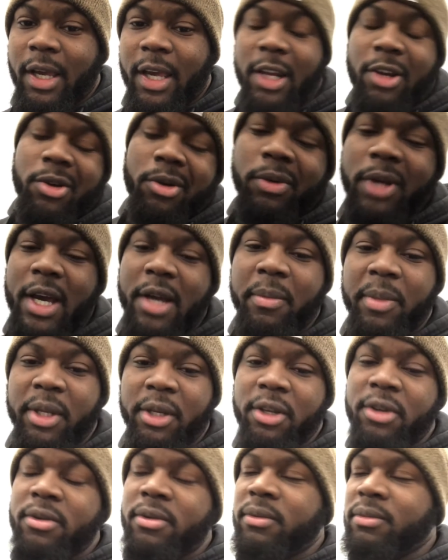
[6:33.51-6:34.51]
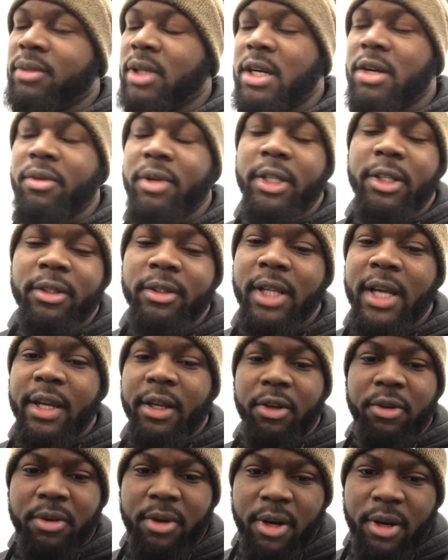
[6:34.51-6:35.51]
It don't gotta be new. I really don't
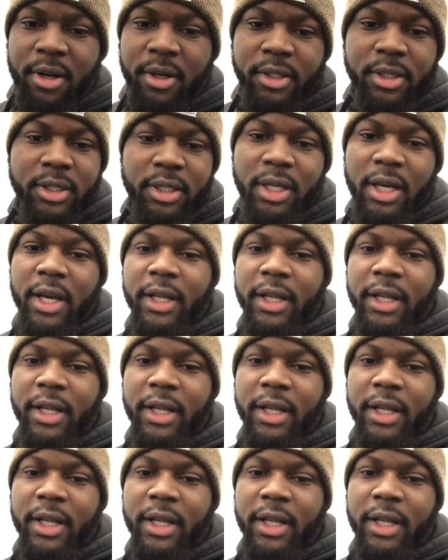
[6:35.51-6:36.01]
like new cars.